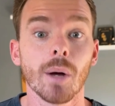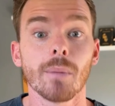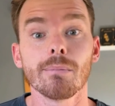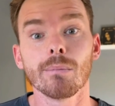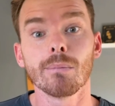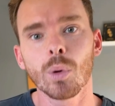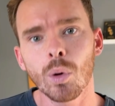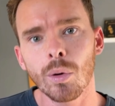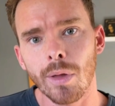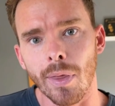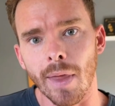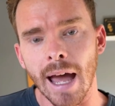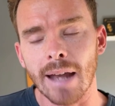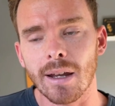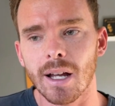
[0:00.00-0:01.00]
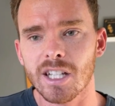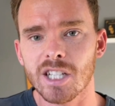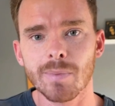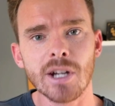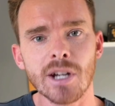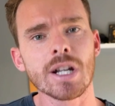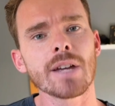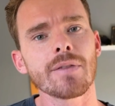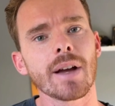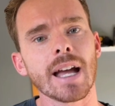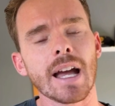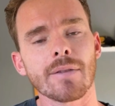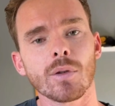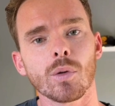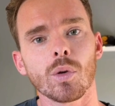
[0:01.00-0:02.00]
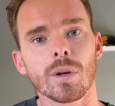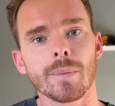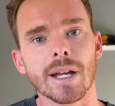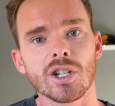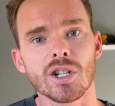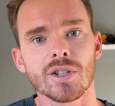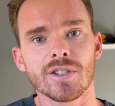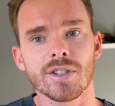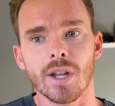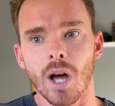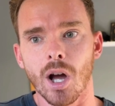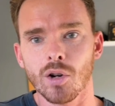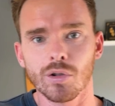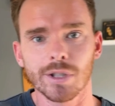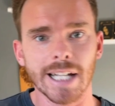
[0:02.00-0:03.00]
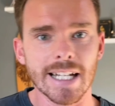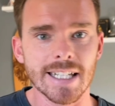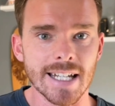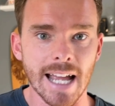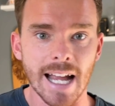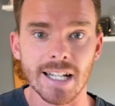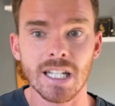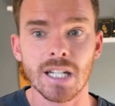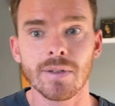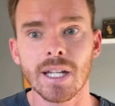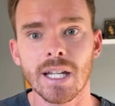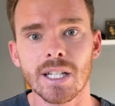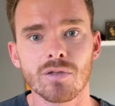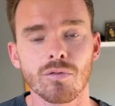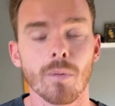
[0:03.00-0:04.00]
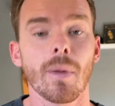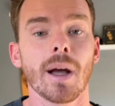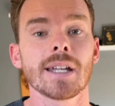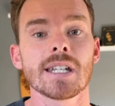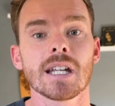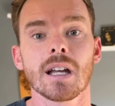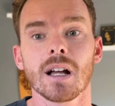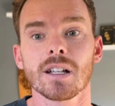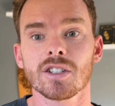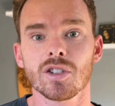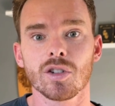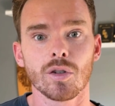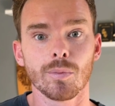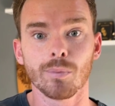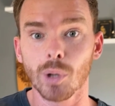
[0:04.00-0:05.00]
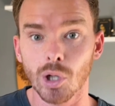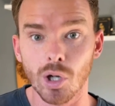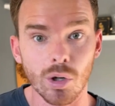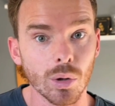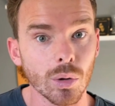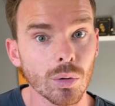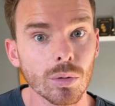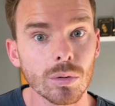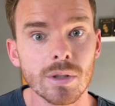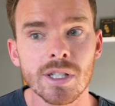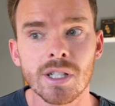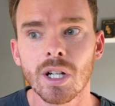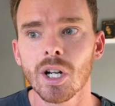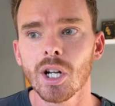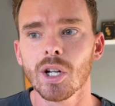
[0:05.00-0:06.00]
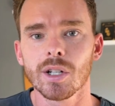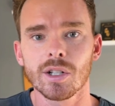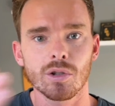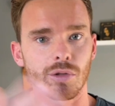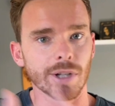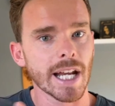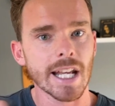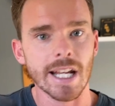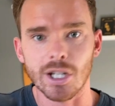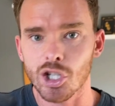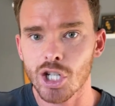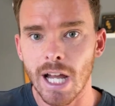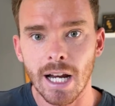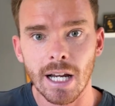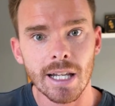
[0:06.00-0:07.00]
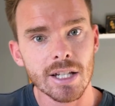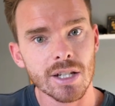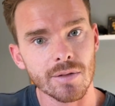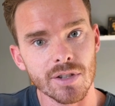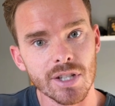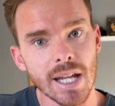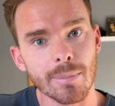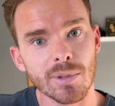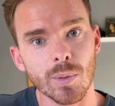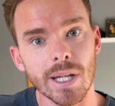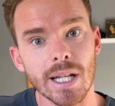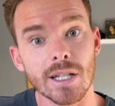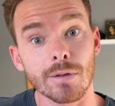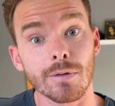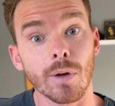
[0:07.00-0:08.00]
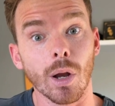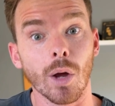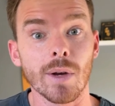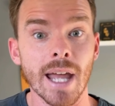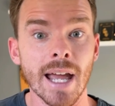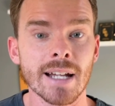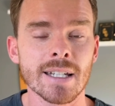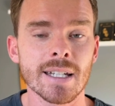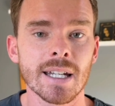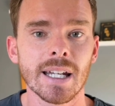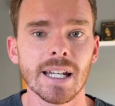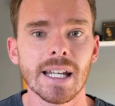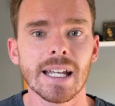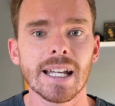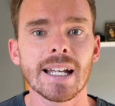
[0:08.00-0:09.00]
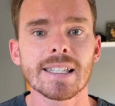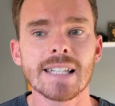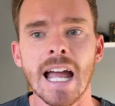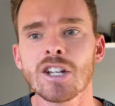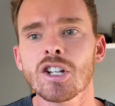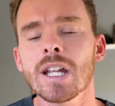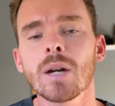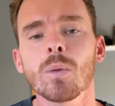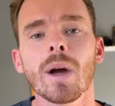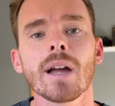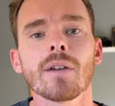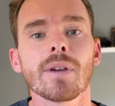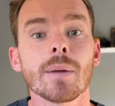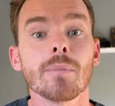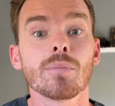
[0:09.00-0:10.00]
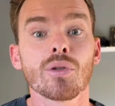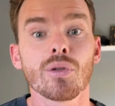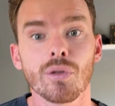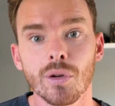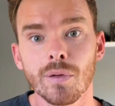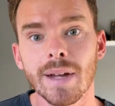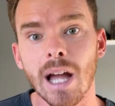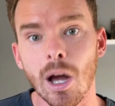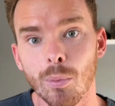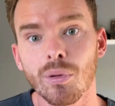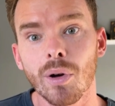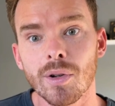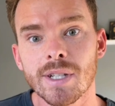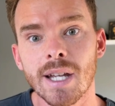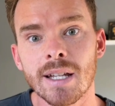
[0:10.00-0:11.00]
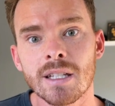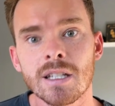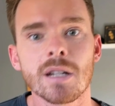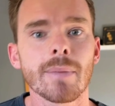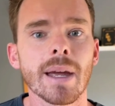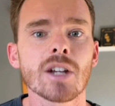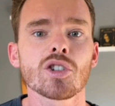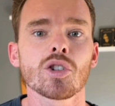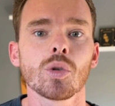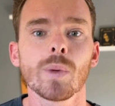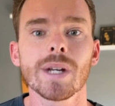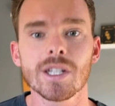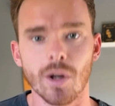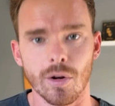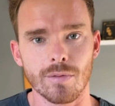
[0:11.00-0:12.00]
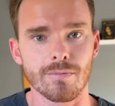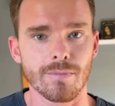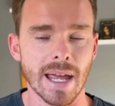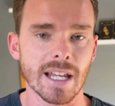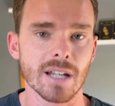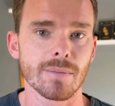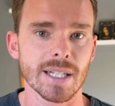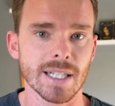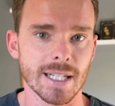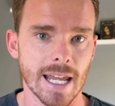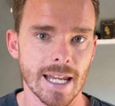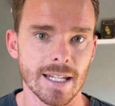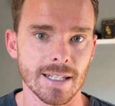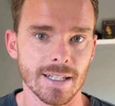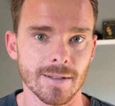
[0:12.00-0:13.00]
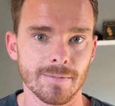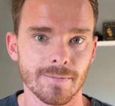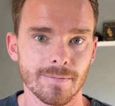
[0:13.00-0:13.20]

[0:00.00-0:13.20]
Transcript: More than that, especially if I have automations that are creating activities, reminding us to book calls, creating a checklist of steps we need to follow next, it's actually a way of improving our process to make sure we don't make mistakes.